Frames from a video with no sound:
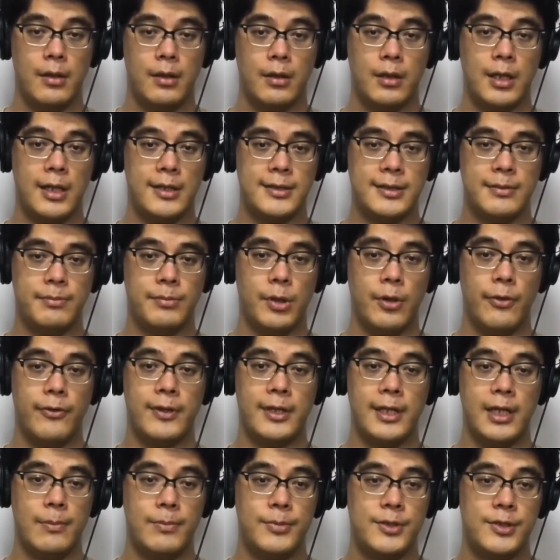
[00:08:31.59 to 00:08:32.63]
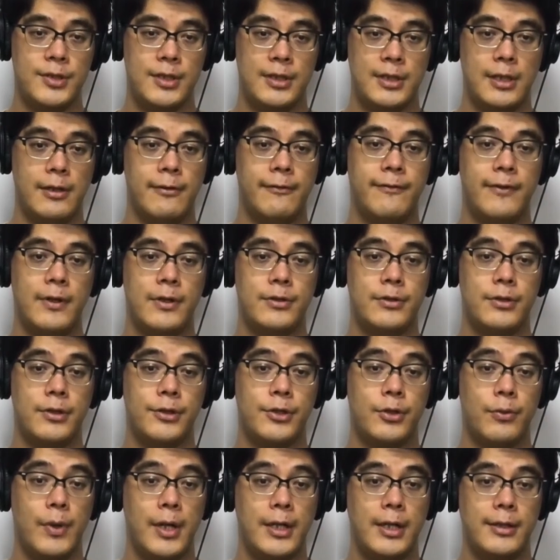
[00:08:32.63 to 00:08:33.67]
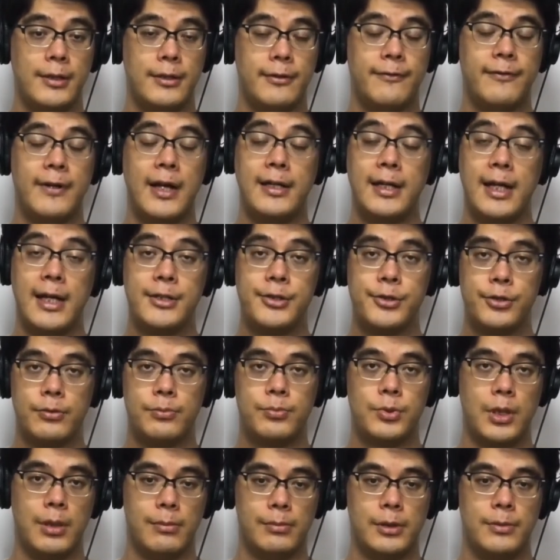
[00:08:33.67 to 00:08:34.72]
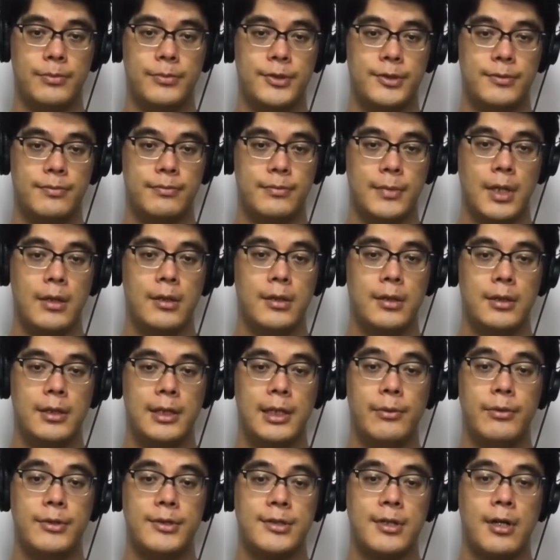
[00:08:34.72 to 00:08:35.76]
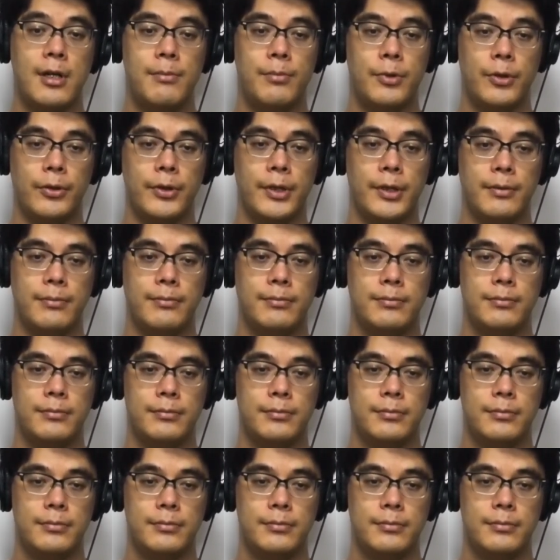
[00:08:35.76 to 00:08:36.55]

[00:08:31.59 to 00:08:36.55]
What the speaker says: causing both Gibson and Fender to run into financial problems, he was heartbroken.